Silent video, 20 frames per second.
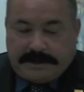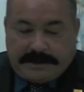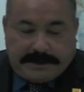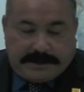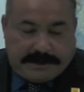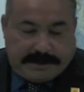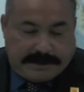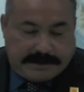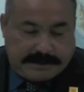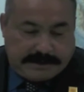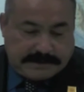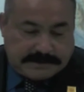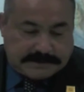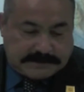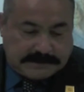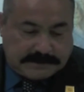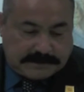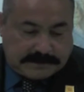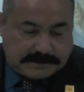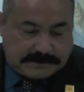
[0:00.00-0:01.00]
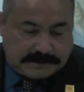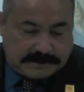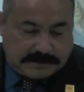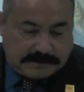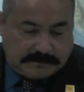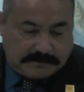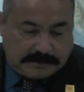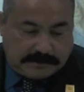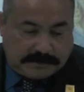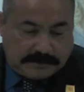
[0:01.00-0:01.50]
And he said
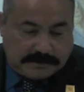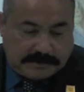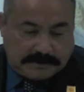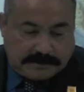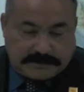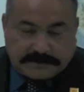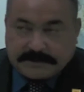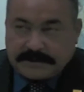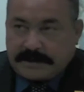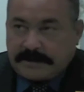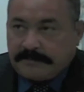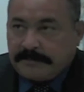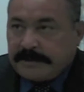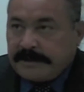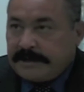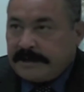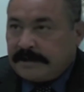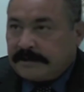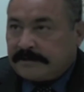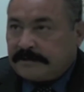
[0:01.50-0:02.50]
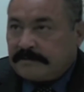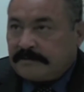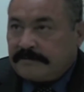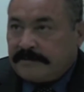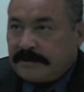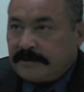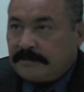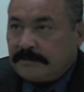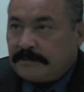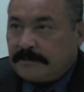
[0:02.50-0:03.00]
that there's a lot of money out there
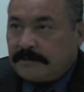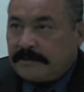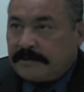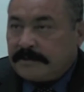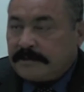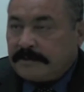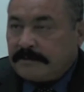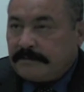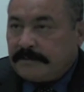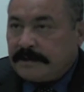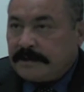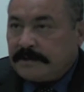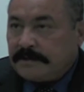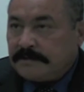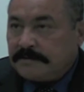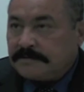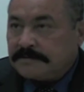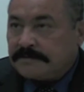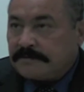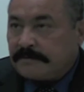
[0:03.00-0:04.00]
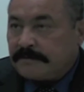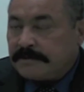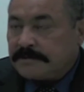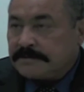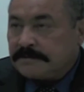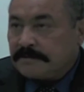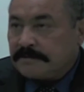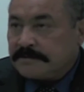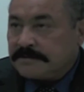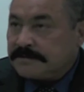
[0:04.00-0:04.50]
available that we can use for
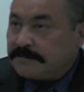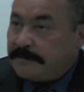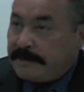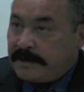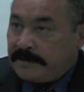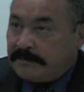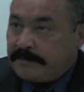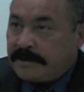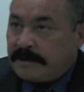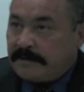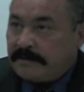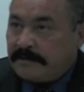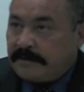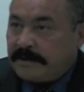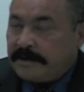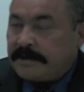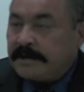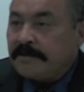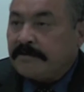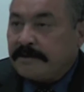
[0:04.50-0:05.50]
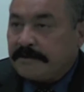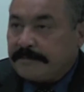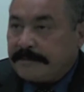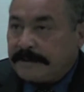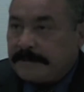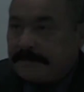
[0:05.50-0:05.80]
resources, manpower, and equipment.